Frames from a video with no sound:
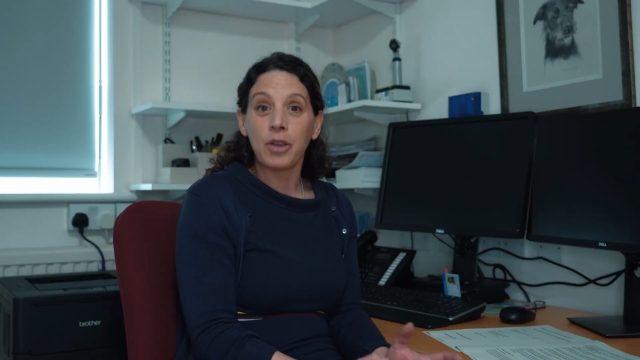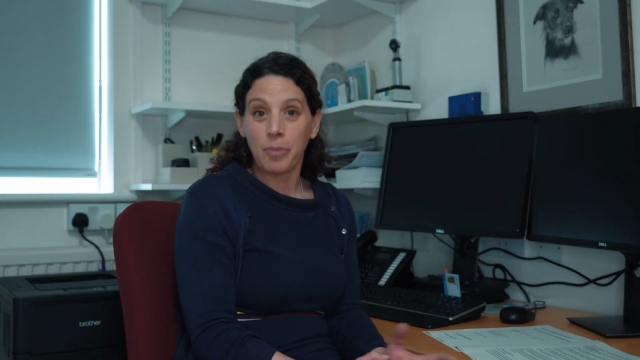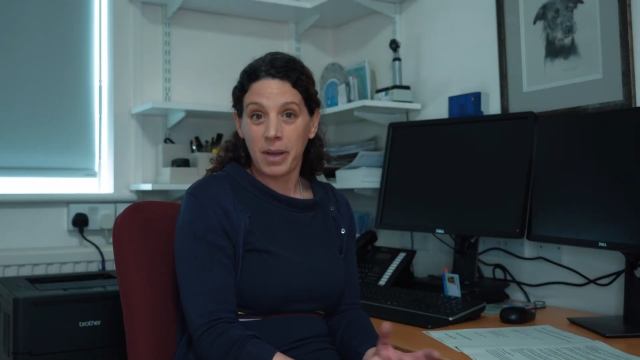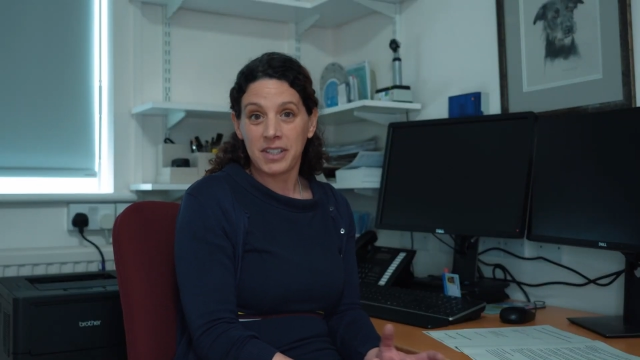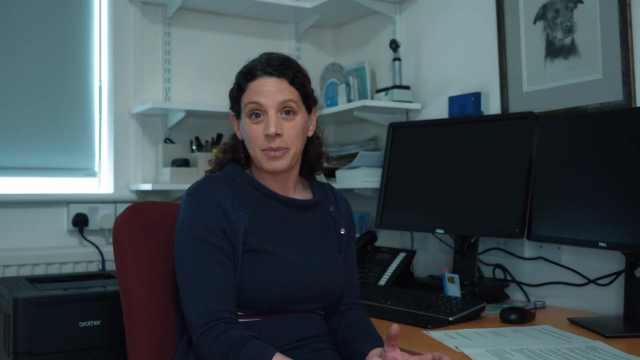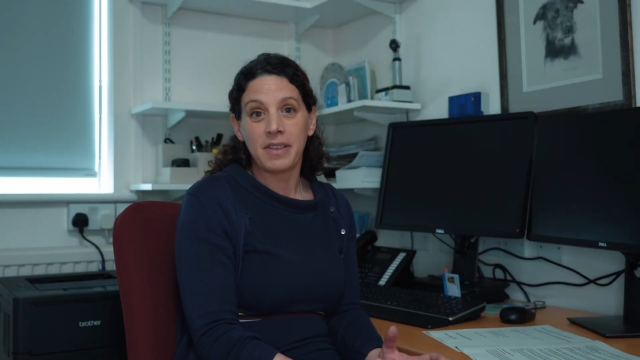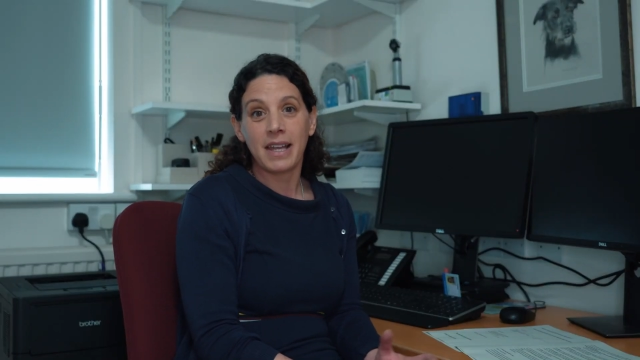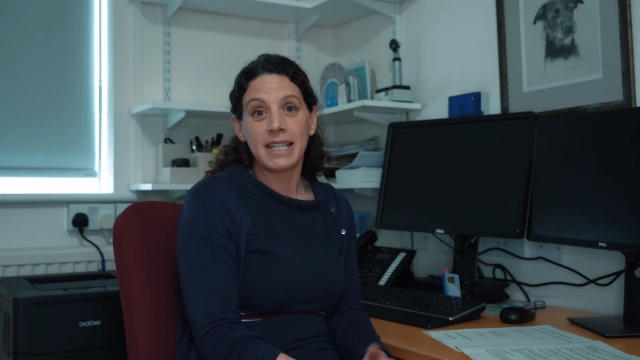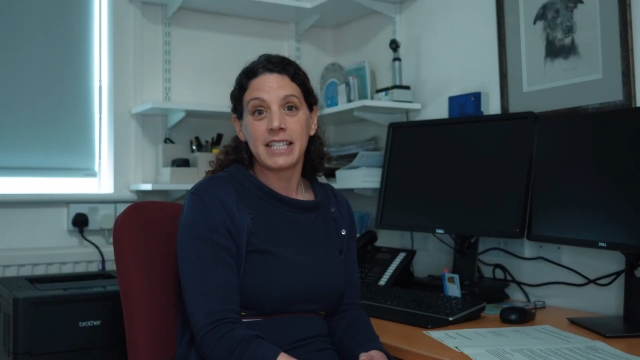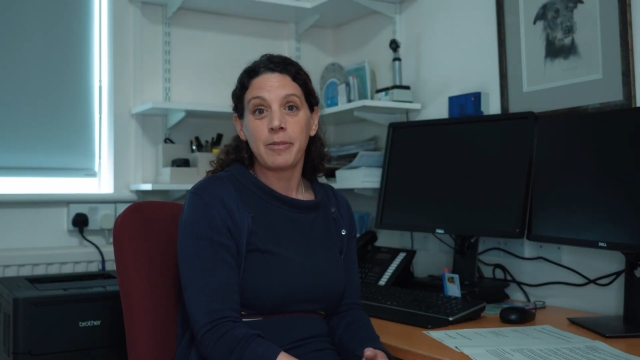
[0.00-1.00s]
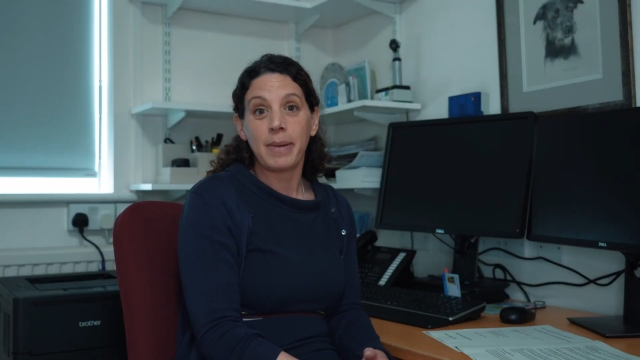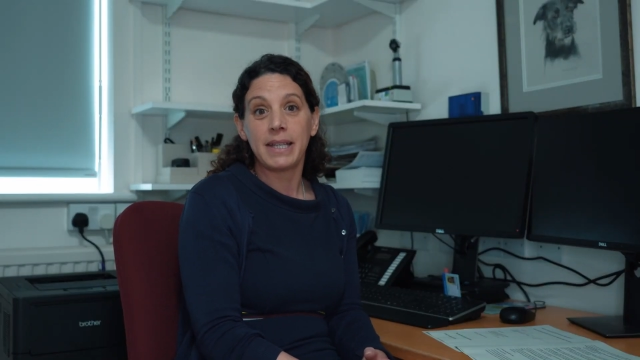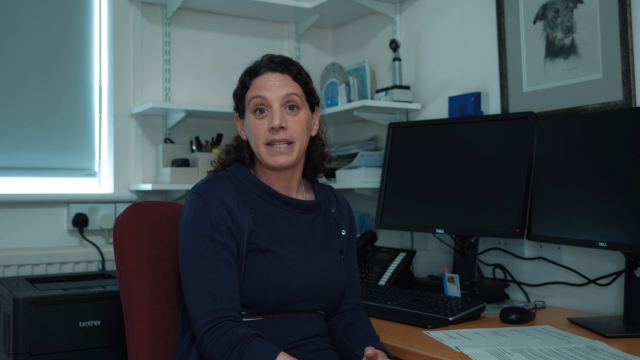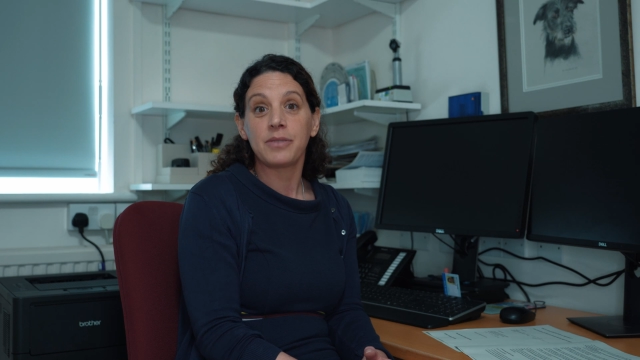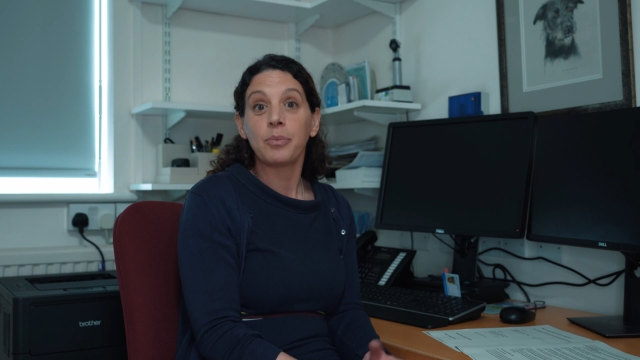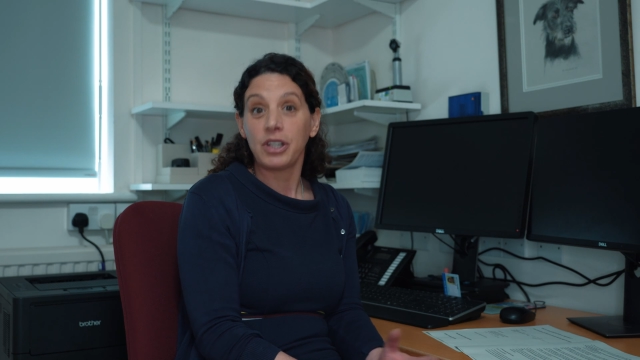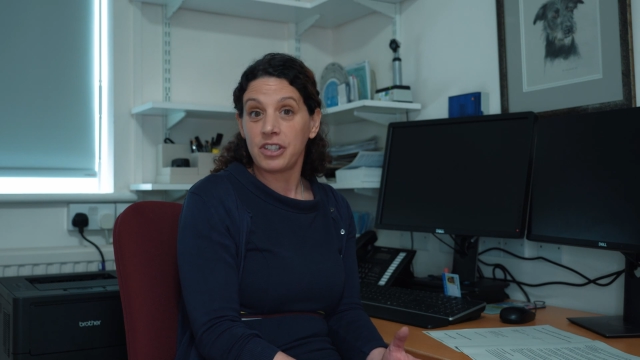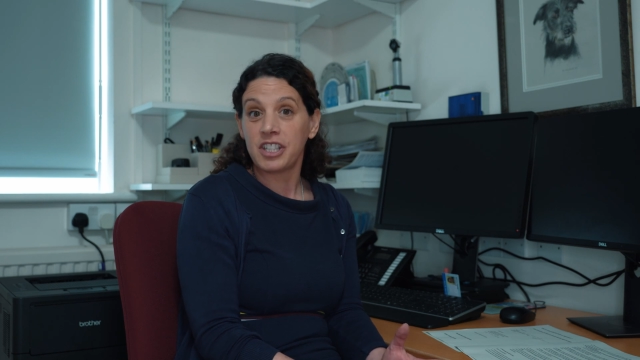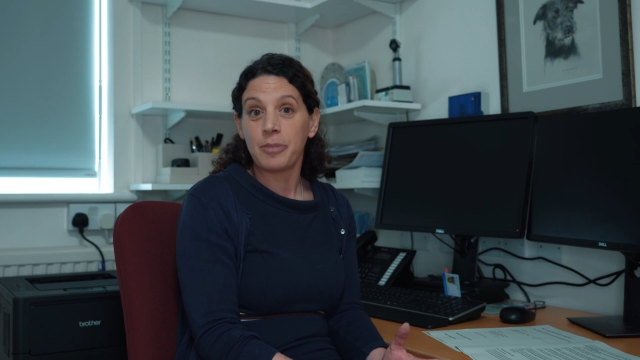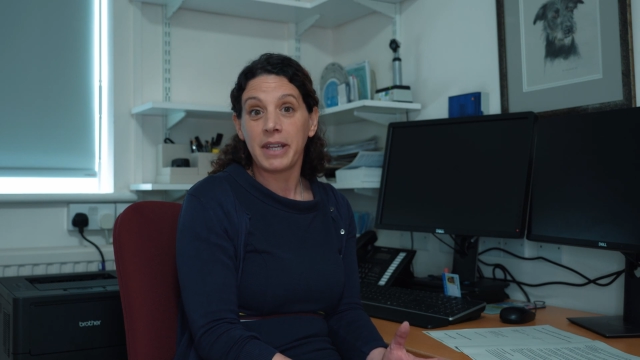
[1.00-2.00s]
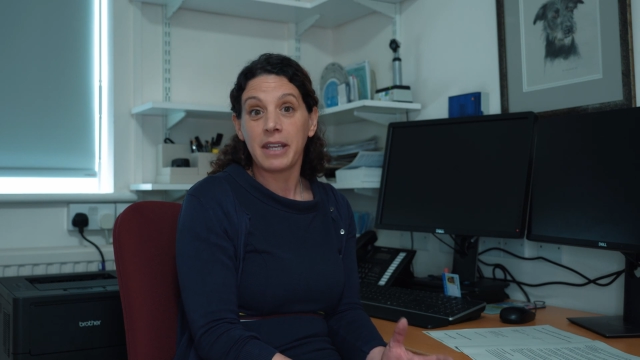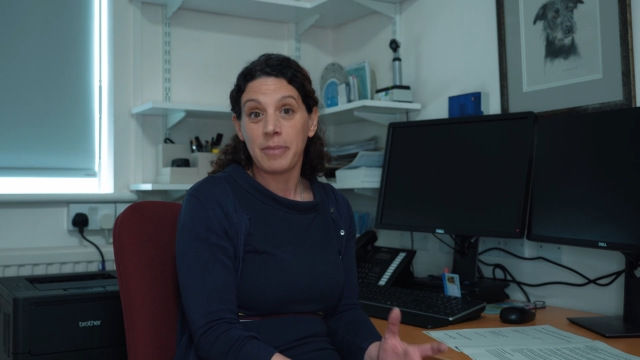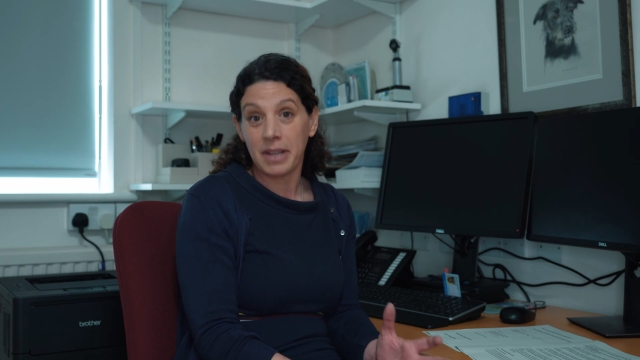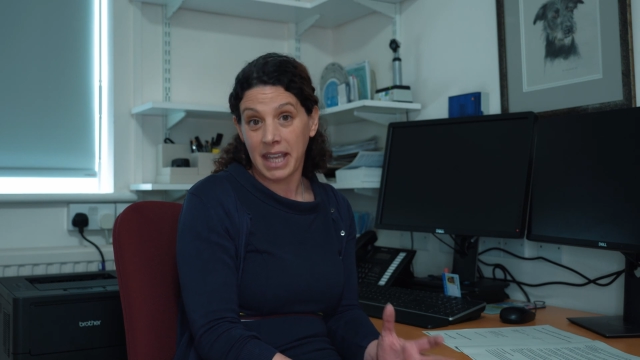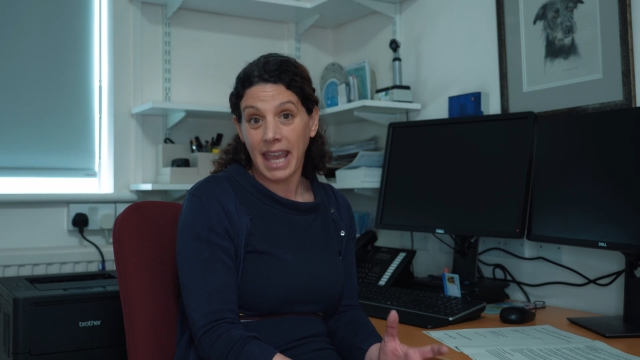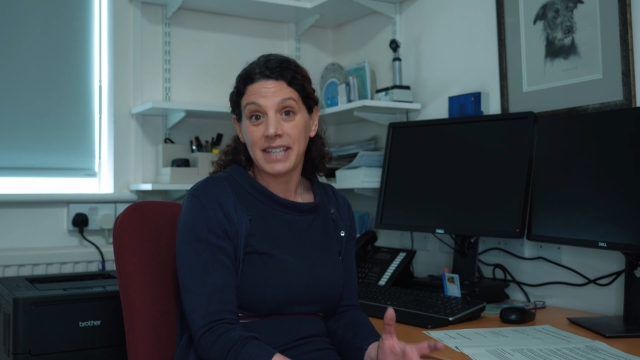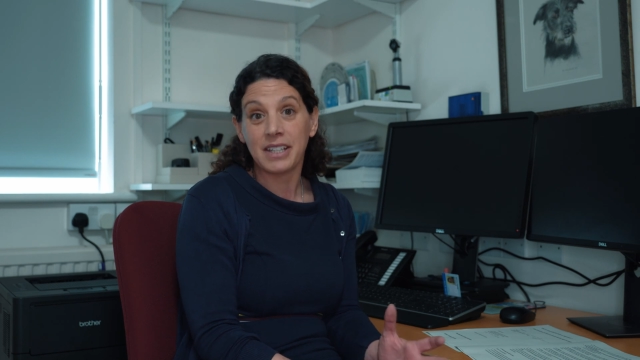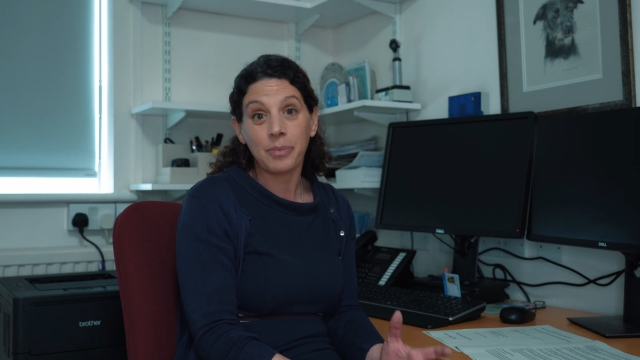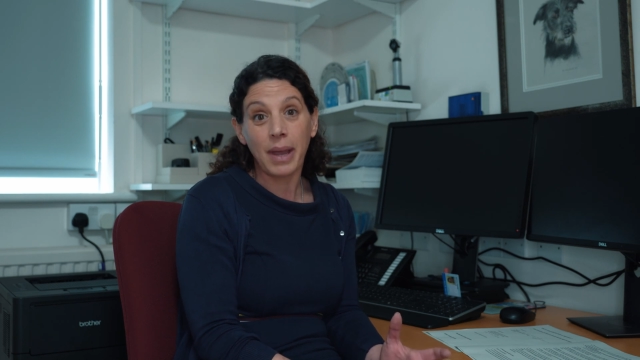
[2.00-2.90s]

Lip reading: your person with learning disabilities wishes to be communicated